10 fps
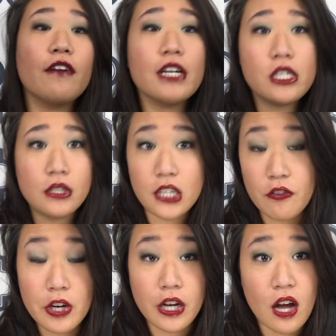I have actually
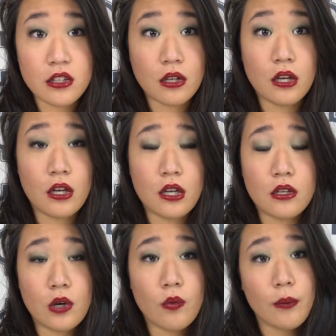never gotten
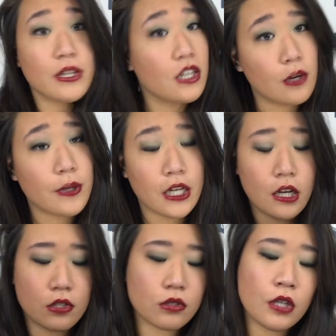an aromatherapy
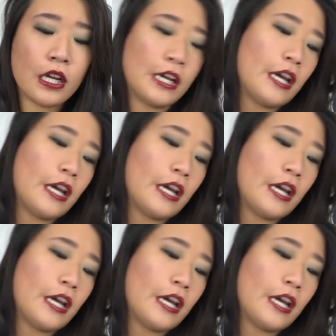candle.